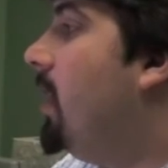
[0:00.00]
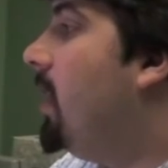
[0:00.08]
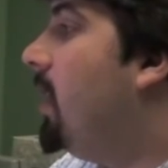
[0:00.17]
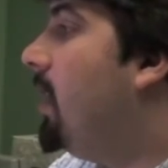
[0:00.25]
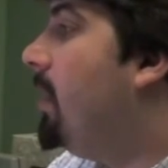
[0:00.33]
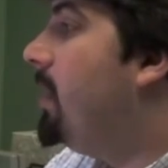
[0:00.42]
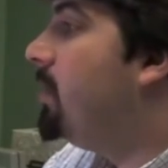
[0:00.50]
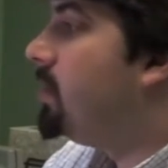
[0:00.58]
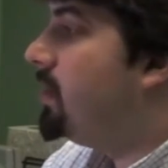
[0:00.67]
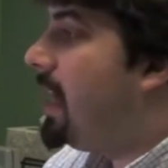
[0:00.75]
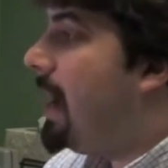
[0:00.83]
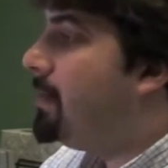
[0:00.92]
And it
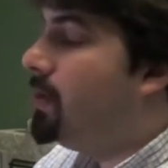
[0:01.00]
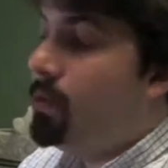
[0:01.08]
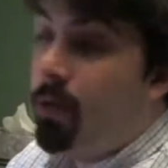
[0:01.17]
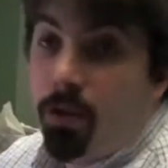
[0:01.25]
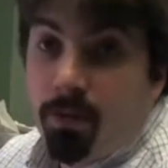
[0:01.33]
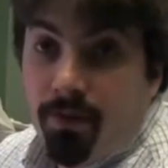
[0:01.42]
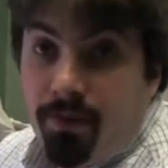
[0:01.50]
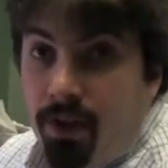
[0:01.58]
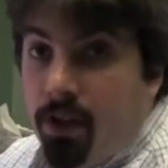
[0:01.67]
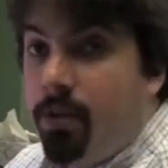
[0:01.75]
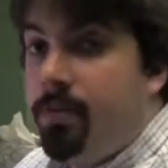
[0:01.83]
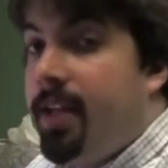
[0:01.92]
was adapted to multiple
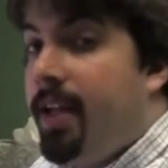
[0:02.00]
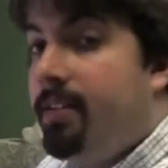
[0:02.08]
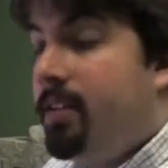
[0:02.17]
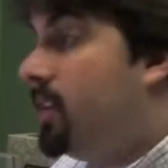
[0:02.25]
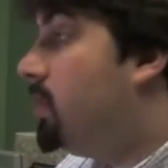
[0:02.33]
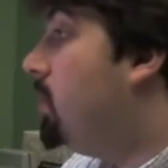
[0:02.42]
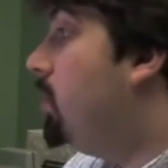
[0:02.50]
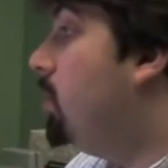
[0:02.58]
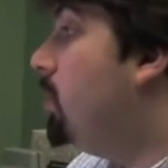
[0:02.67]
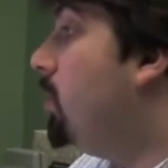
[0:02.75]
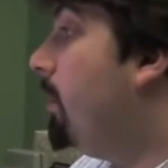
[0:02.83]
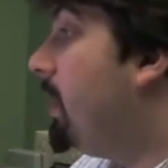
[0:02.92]
films and
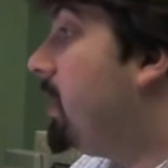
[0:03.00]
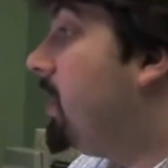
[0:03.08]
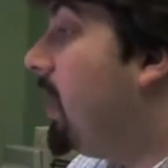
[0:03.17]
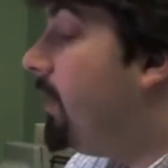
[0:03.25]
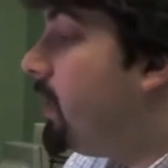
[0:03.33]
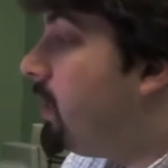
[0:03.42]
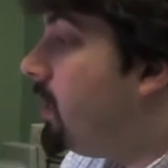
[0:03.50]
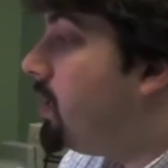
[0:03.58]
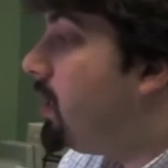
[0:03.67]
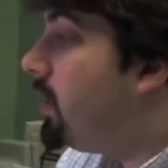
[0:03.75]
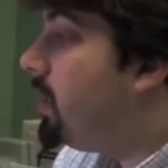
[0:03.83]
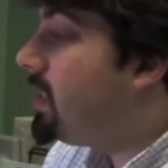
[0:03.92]
to a bunch of television
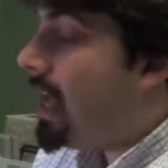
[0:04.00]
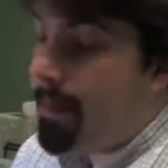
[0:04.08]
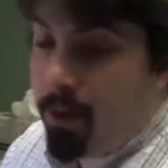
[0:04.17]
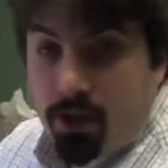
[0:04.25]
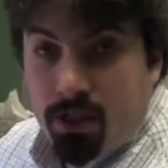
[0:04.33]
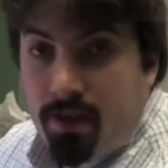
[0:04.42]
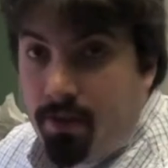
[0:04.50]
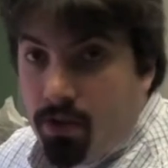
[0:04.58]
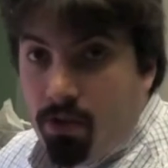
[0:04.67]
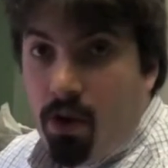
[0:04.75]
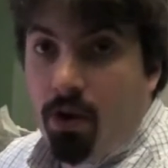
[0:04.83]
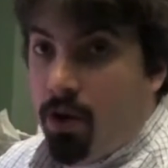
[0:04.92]
series. I personally never
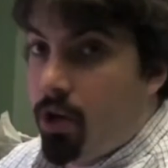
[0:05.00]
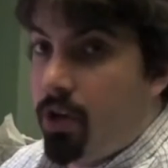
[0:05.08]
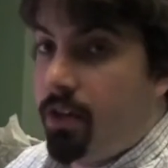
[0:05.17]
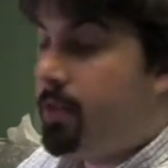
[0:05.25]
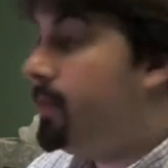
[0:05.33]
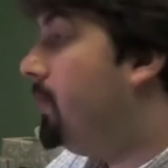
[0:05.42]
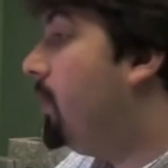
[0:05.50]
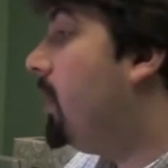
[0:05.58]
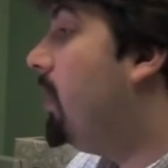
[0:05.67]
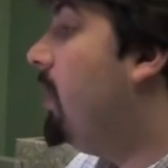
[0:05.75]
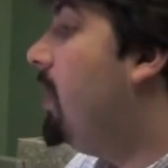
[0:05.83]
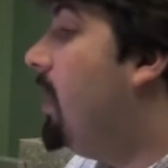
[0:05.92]
saw it or heard of this
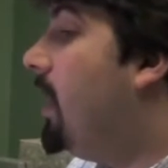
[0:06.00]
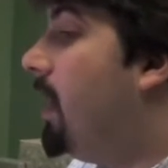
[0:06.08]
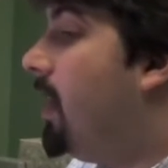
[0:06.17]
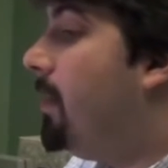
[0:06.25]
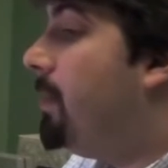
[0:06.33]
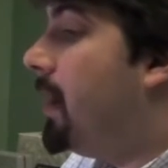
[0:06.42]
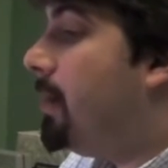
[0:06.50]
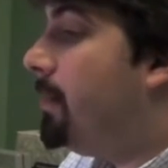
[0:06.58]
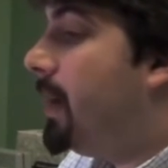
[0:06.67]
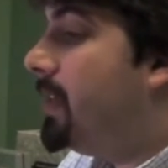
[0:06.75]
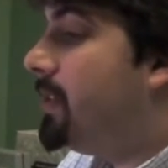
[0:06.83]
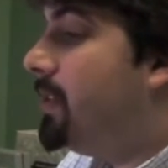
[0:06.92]
before, but I'm
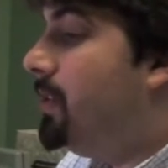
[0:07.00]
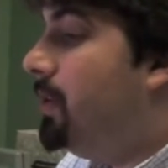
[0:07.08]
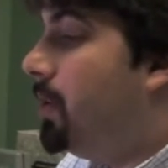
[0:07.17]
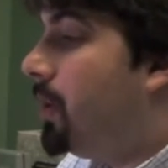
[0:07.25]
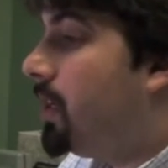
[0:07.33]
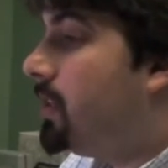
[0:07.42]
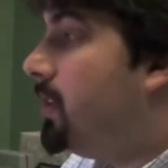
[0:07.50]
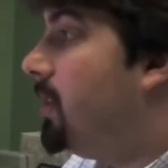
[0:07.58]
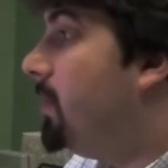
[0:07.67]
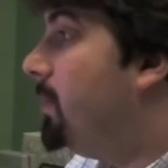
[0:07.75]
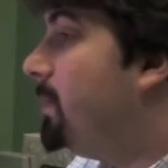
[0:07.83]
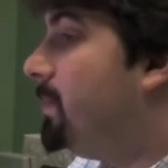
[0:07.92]
based in New York,
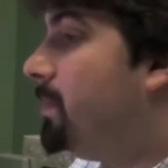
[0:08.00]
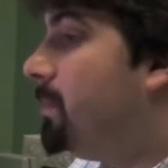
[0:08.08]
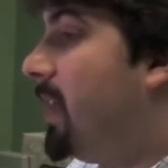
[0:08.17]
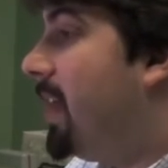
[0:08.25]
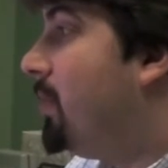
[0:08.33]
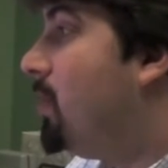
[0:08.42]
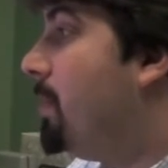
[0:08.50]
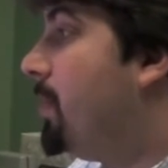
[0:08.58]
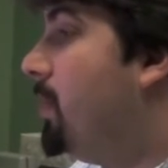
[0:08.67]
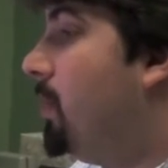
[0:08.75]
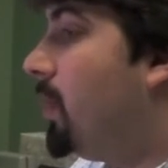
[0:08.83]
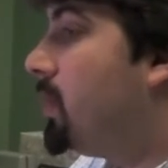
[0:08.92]
so I grew up
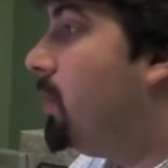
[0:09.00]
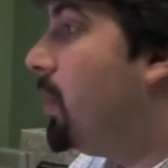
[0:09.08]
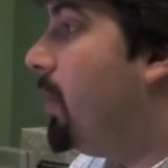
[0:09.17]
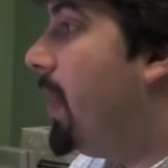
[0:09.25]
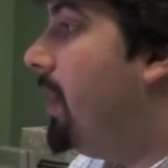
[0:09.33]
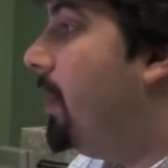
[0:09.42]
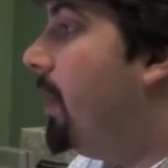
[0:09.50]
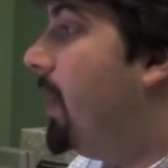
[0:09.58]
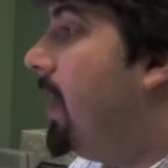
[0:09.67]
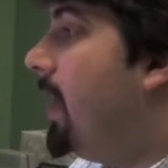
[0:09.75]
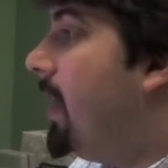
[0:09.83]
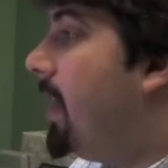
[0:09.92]
in New York, so what do I know?
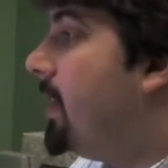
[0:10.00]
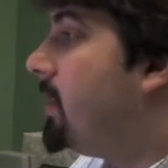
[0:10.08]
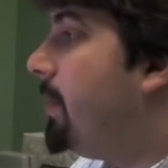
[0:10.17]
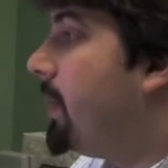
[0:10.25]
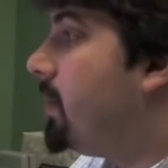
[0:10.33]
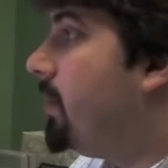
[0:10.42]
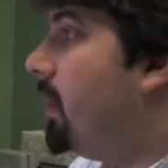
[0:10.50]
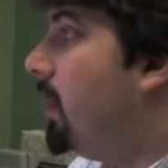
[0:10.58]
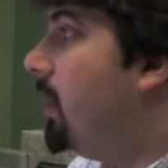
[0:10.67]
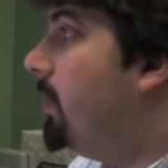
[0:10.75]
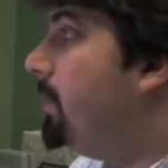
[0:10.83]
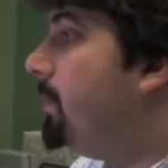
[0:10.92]
Here's a picture of the
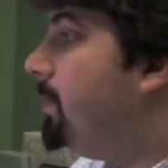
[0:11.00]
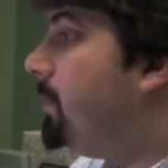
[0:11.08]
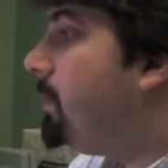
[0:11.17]
logo.